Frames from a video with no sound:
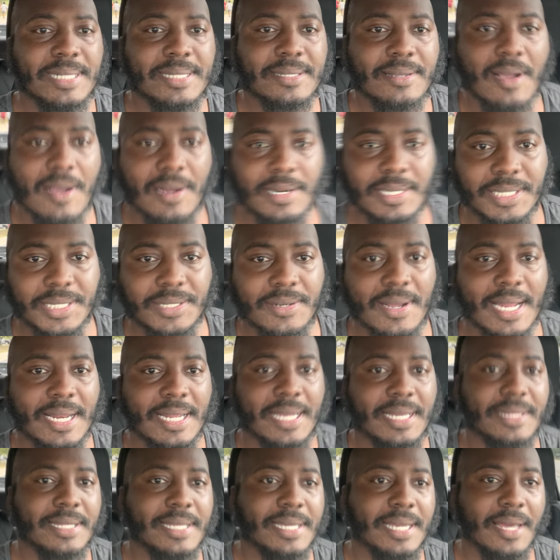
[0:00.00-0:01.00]
This car just tried
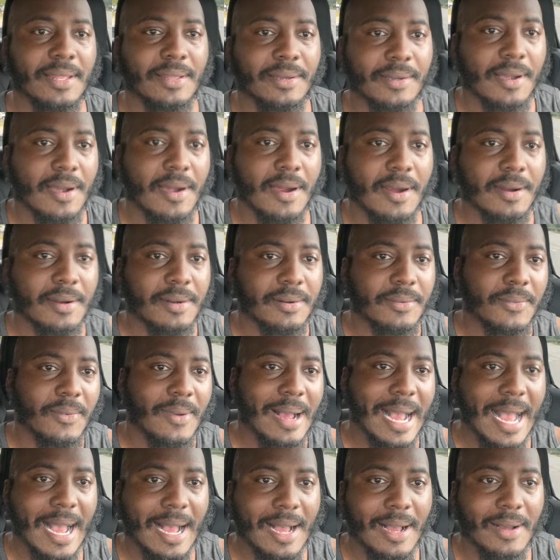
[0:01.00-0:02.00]
to hit the other car.
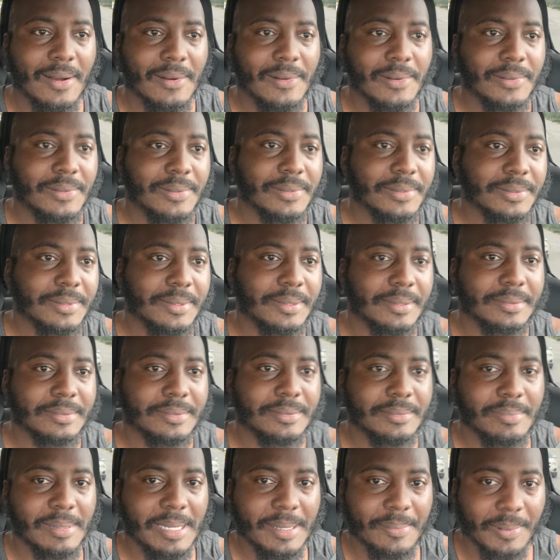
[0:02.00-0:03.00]
Wow.
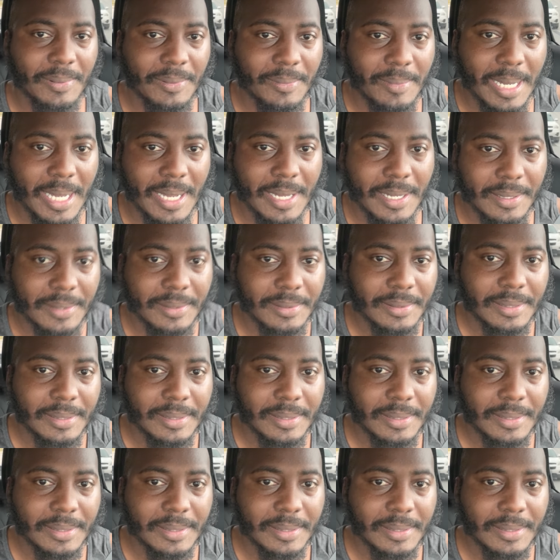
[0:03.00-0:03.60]
People, man.